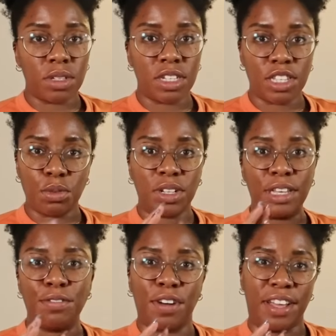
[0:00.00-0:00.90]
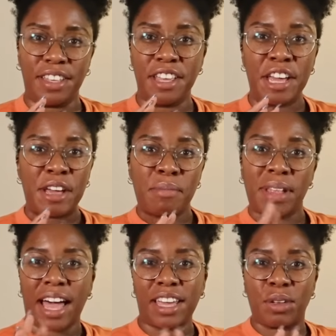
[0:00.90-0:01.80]
which is a really fun
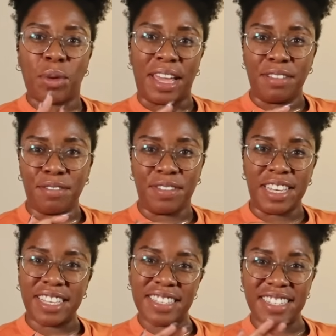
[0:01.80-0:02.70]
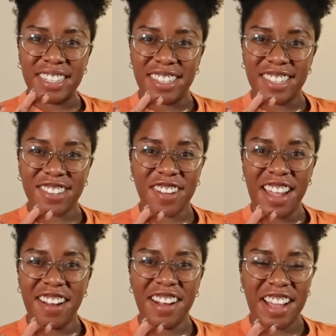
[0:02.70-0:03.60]
black and white V-stitch
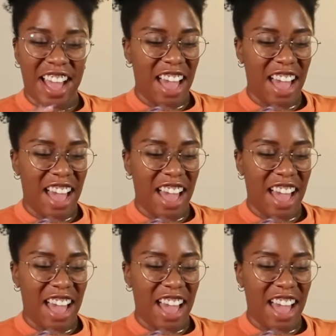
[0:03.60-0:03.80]
square.